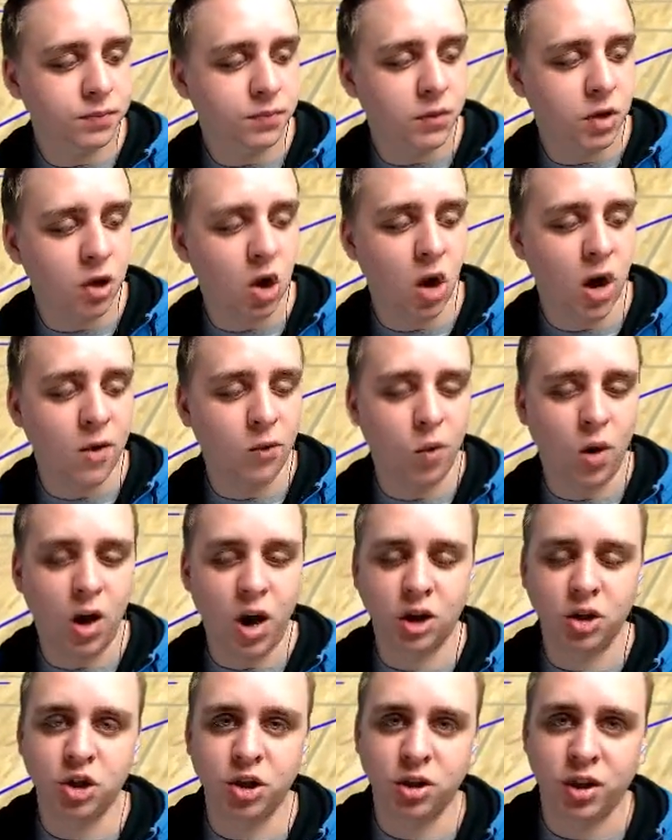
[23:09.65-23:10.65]
You know, I've
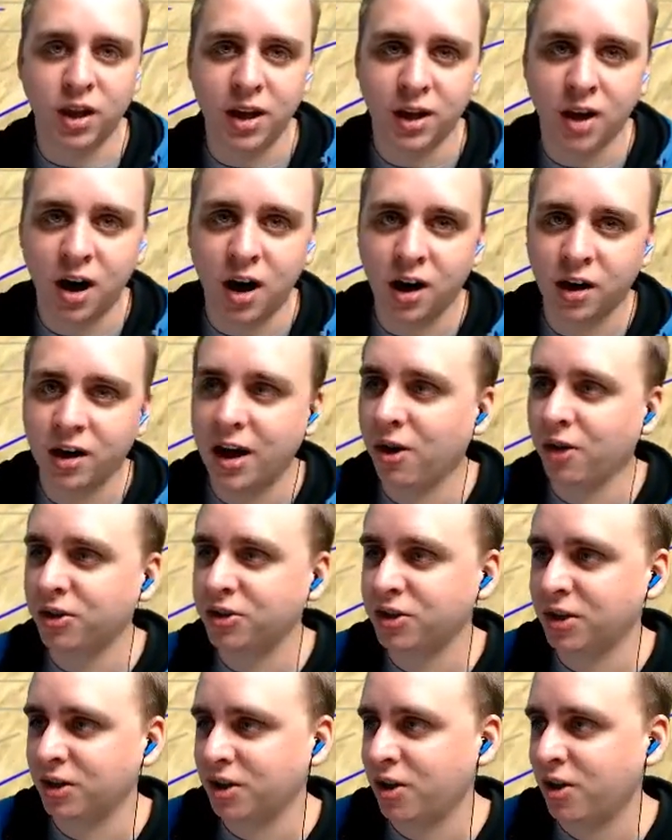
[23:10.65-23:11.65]
watched like Hawk
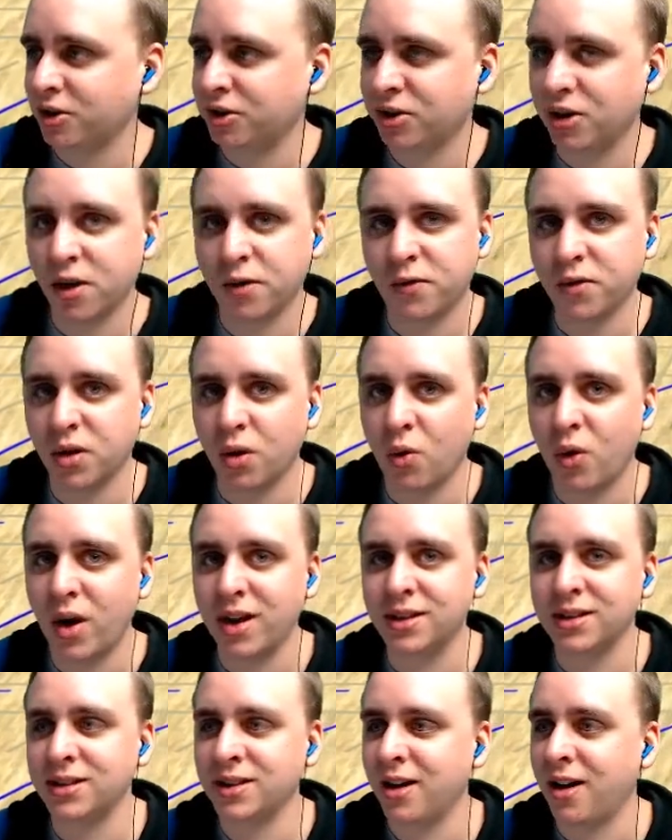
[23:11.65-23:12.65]
Harrelson call stuff for the
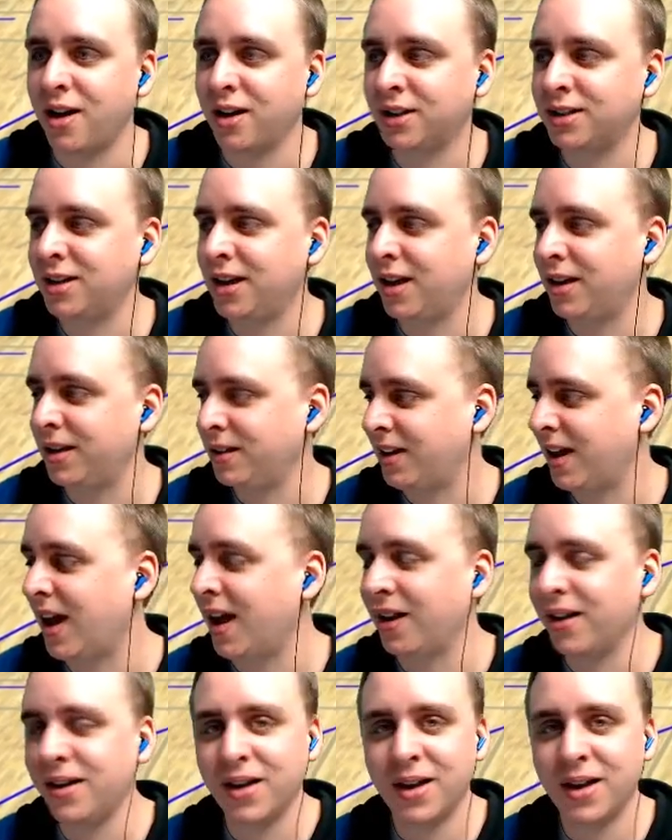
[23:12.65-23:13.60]
White Sox, and yeah,